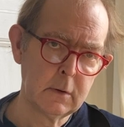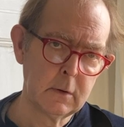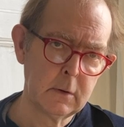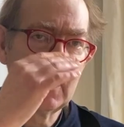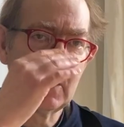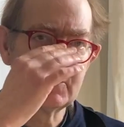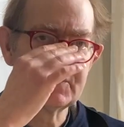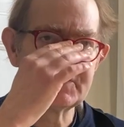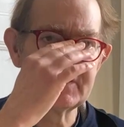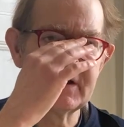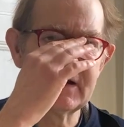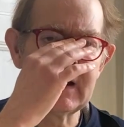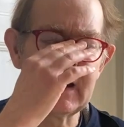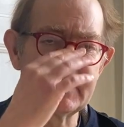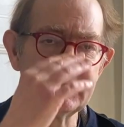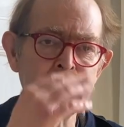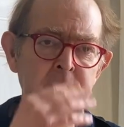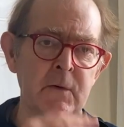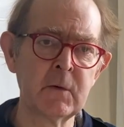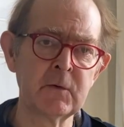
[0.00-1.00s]
I was in
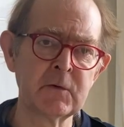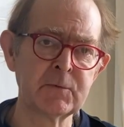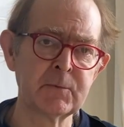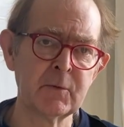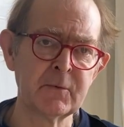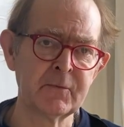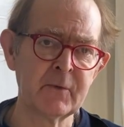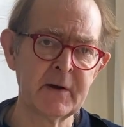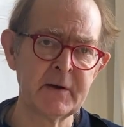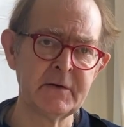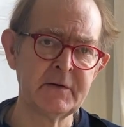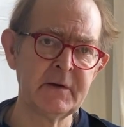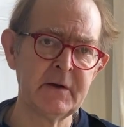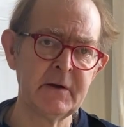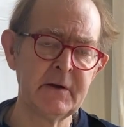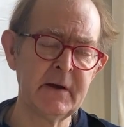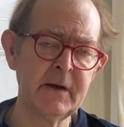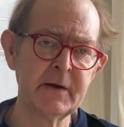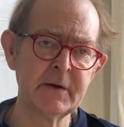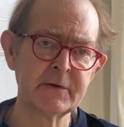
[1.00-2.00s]
Langdon Hospital for 18
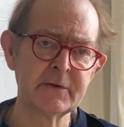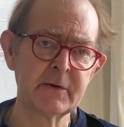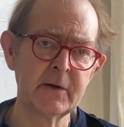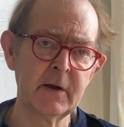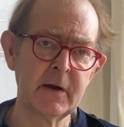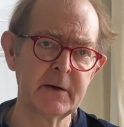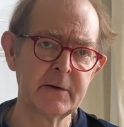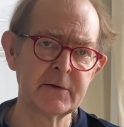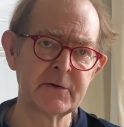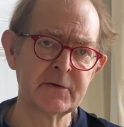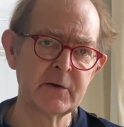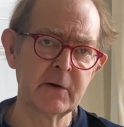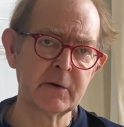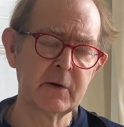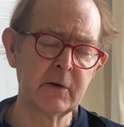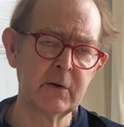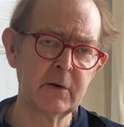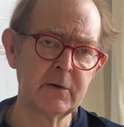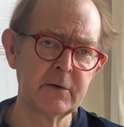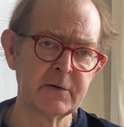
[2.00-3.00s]
years, and I had a
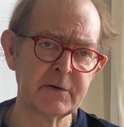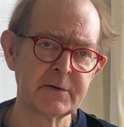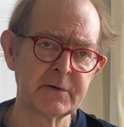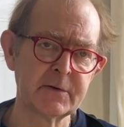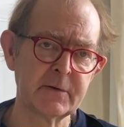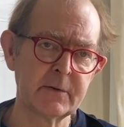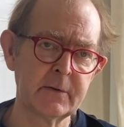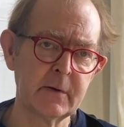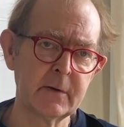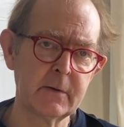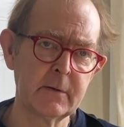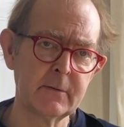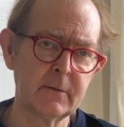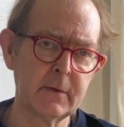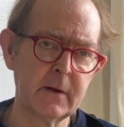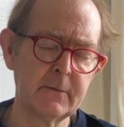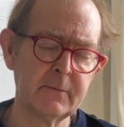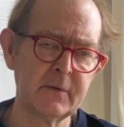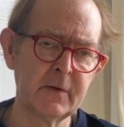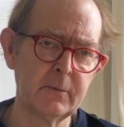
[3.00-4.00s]
psychologist
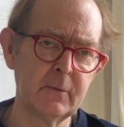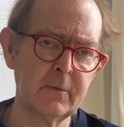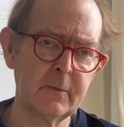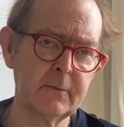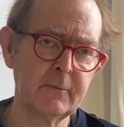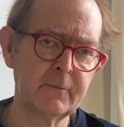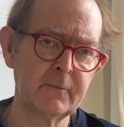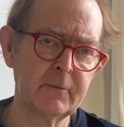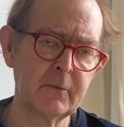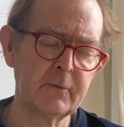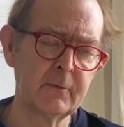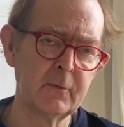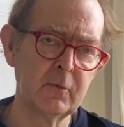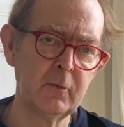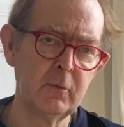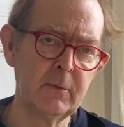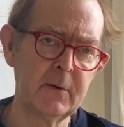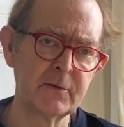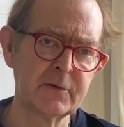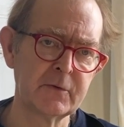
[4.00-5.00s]
for
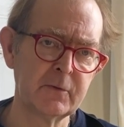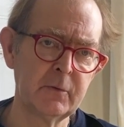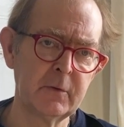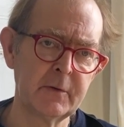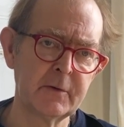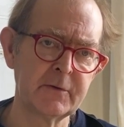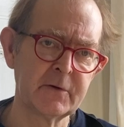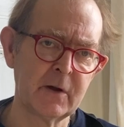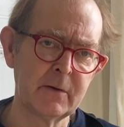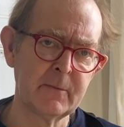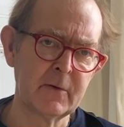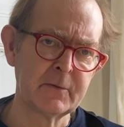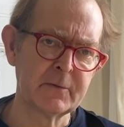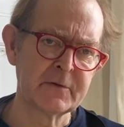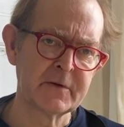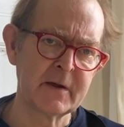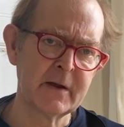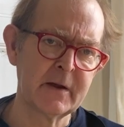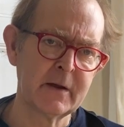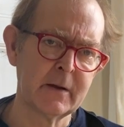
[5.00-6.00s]
almost all the time I was
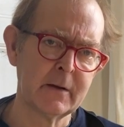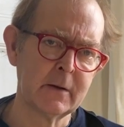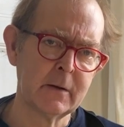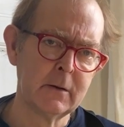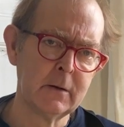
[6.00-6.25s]
there.